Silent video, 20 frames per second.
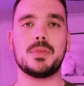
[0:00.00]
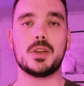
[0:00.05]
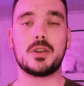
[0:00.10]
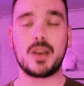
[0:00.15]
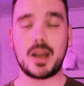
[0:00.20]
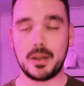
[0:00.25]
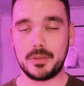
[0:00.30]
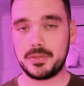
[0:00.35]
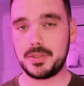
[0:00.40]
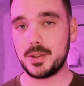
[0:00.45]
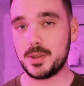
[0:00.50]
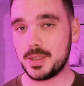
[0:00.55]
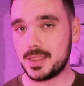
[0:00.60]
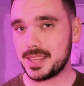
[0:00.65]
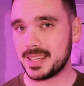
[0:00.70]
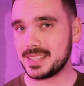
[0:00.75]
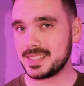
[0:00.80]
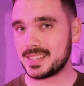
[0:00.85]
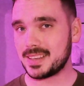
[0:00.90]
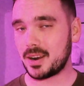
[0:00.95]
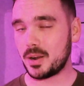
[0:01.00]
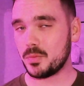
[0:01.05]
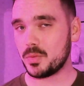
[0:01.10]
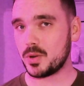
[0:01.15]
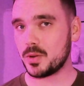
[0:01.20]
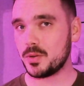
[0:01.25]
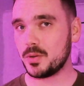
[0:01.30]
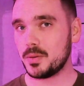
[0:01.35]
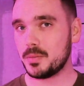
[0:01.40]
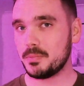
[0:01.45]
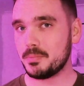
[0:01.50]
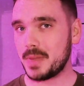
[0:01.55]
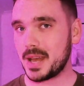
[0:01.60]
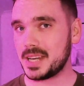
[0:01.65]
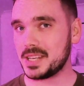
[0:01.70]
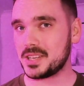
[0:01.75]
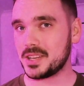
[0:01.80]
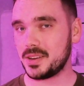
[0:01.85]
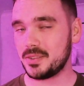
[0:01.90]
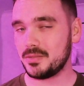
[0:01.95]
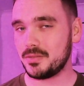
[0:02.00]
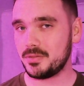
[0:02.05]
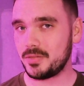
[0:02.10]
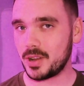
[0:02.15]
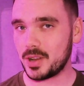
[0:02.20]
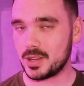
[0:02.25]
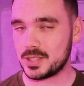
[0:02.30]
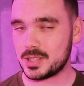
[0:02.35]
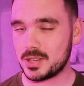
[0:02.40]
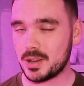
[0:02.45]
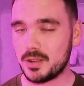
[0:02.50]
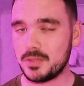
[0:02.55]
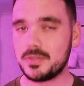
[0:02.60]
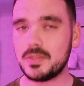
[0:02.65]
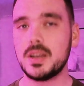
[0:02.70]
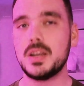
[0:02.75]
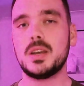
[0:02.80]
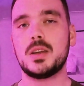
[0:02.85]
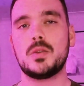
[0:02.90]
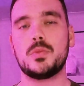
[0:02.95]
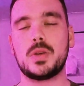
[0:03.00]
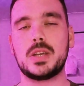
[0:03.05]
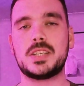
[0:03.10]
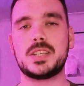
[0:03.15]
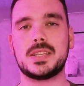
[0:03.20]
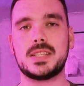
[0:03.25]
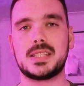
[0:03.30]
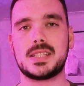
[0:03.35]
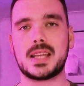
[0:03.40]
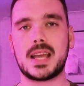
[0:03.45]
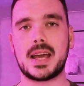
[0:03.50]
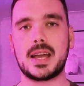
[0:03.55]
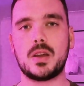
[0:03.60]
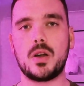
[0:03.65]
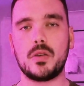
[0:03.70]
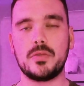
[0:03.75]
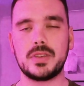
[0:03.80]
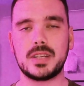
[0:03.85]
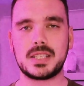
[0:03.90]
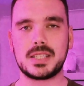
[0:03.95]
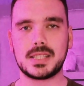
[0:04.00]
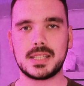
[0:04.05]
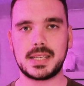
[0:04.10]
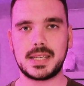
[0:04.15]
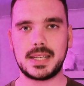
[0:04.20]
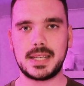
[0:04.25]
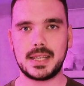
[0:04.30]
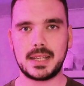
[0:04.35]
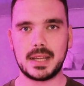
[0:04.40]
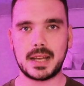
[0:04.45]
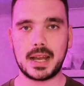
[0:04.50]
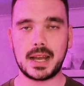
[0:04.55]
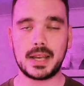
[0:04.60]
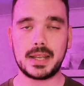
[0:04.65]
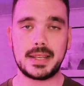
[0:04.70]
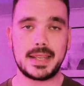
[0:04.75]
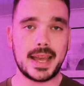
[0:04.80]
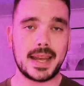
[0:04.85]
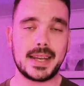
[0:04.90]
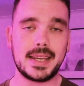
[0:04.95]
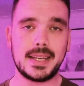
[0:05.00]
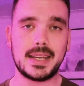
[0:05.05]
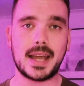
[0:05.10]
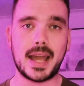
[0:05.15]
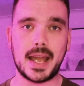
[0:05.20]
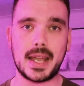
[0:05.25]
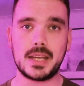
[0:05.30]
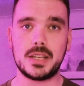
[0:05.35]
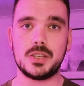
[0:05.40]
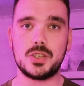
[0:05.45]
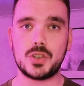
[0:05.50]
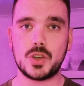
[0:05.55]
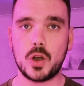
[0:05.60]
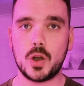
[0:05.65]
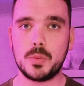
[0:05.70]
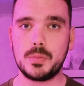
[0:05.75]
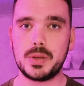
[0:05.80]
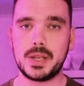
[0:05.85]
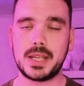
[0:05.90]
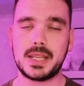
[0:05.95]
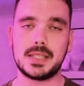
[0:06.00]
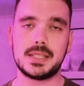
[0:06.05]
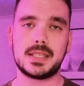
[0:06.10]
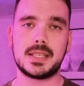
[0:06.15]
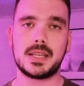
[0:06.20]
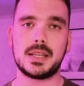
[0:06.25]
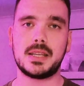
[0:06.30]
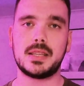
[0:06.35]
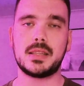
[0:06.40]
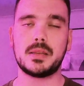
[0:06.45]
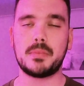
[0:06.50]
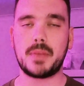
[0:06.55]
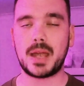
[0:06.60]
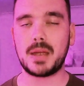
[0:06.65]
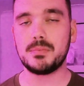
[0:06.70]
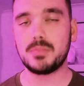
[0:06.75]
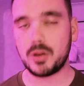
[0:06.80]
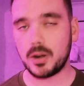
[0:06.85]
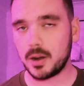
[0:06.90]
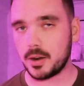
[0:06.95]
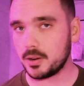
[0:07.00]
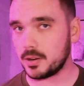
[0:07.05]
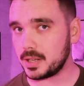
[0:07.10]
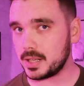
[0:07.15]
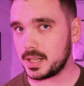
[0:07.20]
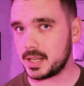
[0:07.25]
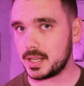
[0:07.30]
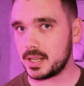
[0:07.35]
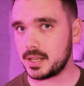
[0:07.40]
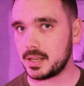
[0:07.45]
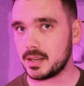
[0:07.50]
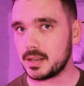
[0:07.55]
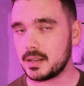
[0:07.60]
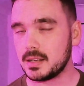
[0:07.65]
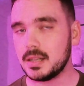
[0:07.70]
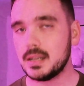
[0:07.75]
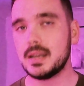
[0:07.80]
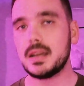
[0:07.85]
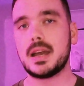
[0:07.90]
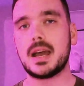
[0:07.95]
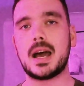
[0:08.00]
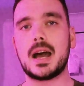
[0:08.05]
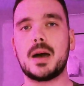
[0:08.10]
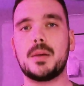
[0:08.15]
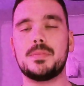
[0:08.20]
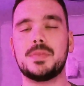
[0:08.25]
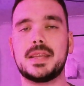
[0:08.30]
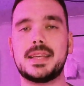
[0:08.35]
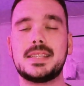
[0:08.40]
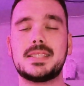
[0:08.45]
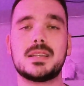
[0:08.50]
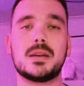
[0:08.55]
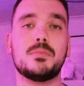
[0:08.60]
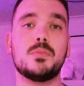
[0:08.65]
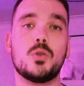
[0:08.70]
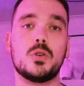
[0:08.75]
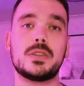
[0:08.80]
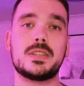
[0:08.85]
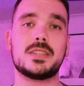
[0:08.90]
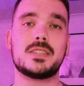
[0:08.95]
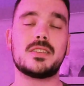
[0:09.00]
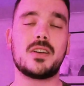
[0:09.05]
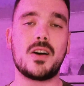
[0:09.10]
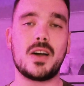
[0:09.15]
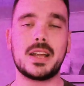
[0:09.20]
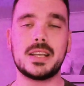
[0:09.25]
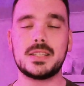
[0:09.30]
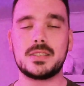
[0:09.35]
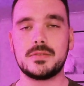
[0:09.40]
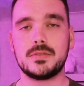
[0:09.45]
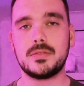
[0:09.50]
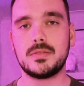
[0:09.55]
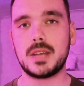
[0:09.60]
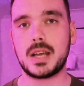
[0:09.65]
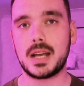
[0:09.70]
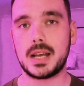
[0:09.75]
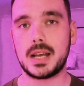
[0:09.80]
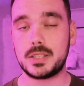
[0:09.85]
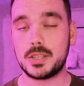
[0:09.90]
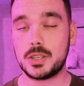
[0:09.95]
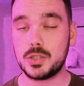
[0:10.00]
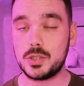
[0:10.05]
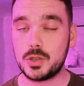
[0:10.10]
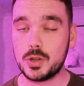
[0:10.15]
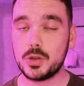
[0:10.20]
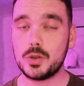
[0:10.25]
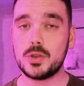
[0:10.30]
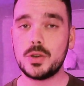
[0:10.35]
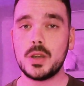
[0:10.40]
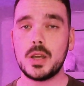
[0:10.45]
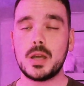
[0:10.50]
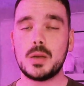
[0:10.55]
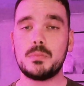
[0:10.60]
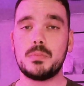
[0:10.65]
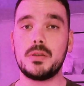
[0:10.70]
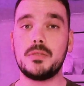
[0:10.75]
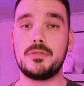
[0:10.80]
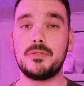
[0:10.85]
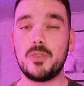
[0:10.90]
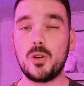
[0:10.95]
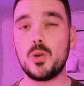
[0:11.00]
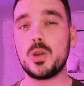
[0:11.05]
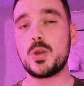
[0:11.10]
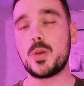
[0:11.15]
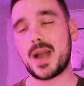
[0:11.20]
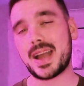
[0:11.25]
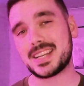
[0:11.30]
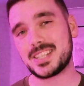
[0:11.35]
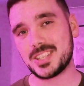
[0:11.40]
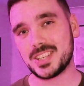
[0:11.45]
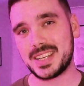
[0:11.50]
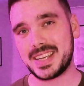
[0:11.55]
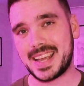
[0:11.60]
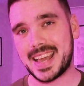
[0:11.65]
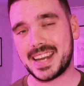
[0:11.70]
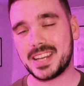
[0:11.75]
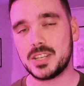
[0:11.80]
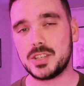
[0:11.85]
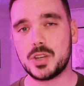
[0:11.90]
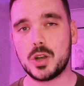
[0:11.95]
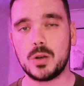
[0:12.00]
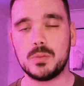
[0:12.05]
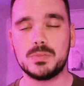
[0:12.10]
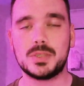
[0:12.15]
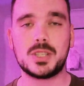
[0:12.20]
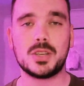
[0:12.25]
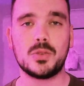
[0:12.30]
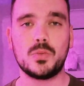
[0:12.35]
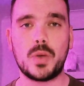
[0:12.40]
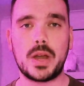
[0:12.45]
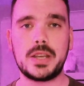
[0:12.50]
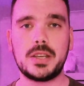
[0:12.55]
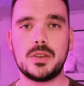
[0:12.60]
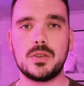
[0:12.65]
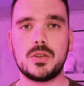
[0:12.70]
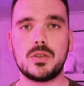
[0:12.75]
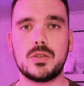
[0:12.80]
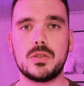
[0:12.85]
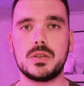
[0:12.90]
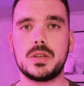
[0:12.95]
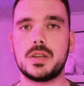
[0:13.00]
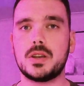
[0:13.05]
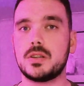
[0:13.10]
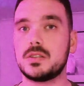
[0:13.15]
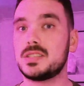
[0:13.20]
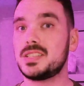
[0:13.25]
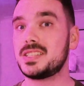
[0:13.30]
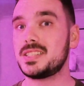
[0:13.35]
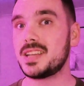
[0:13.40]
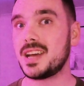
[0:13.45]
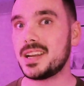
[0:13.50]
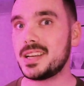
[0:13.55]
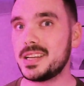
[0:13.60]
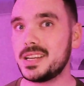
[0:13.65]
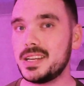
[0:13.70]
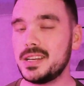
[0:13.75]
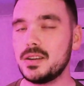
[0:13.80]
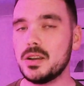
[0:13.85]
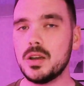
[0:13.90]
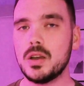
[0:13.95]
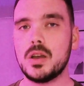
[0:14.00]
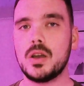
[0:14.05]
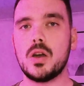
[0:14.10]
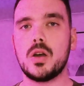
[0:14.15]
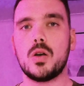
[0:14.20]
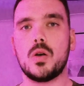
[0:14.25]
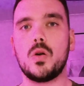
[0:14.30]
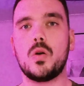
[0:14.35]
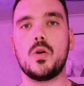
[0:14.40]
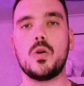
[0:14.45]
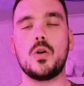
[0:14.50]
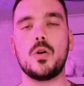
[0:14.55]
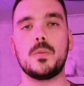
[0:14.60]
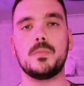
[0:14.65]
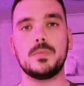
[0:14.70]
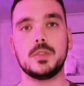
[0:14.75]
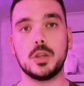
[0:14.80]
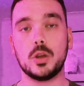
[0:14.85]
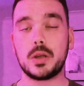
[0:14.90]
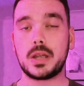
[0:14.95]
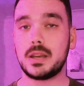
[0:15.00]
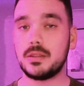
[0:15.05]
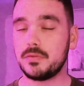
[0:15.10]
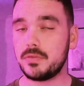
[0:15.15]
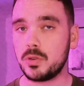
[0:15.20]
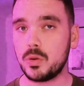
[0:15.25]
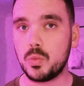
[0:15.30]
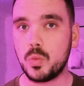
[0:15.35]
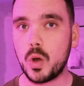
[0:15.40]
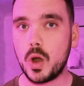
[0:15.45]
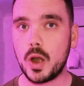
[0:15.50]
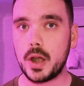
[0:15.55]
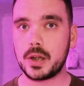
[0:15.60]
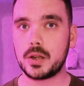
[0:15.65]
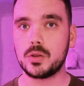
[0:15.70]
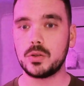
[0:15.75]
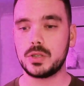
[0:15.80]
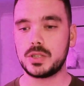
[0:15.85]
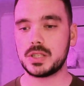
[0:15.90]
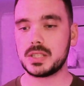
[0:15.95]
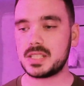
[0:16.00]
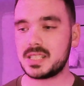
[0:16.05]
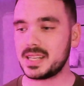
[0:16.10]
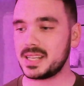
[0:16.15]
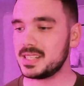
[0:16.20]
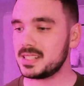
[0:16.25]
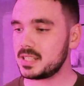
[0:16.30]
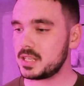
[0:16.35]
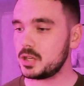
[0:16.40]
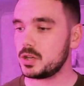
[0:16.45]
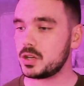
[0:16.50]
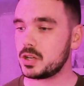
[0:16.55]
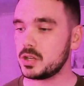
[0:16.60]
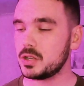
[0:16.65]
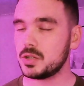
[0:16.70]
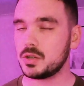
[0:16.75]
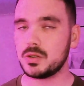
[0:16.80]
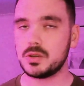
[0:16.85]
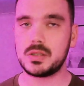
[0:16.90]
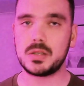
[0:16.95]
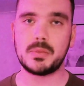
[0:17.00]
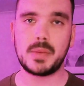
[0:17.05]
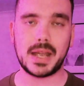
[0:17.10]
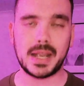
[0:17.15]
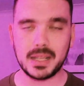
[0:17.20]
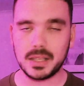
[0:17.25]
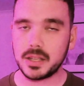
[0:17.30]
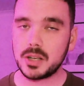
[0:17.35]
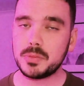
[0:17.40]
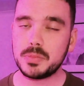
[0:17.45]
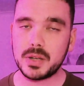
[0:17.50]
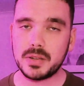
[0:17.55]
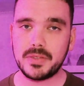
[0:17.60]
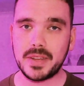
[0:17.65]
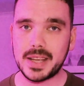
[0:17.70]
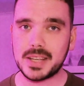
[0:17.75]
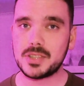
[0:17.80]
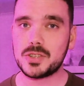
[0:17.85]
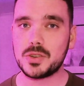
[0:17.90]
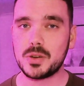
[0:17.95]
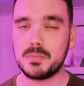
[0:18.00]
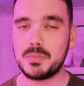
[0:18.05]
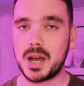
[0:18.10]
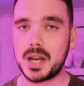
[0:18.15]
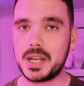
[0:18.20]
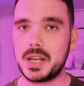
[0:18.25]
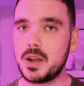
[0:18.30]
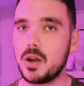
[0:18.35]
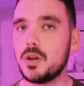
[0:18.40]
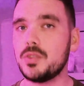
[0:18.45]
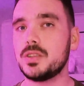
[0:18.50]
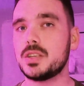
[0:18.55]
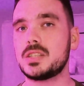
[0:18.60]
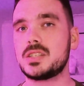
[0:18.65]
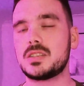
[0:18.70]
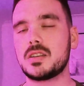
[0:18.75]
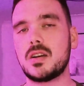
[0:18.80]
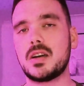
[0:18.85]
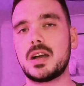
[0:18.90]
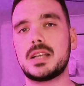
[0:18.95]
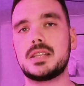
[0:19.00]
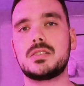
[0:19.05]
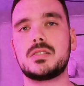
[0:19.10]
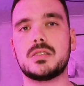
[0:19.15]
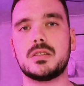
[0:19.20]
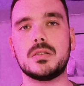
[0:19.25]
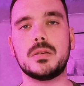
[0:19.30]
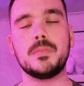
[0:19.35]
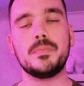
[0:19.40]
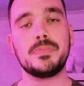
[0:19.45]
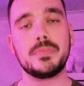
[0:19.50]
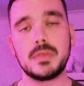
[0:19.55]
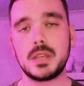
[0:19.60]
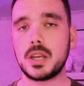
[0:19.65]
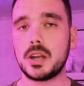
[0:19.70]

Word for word: there are a few things that I will mention first off, which is that obviously getting a job is the main priority here. These are more designed to do before you actually get a job. So when you're studying or looking for work, or just things that you can do to make a little bit of extra money on the side to